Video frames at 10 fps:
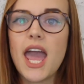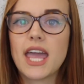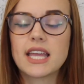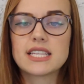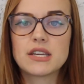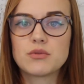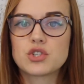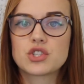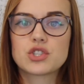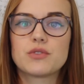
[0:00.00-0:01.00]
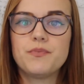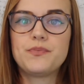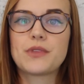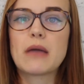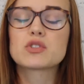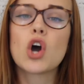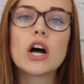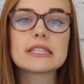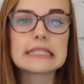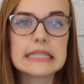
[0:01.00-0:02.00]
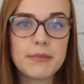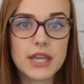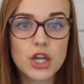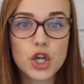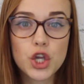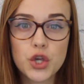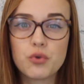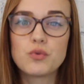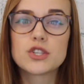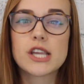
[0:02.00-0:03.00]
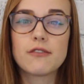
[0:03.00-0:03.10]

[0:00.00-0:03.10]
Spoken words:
And it was just, I was constantly being accused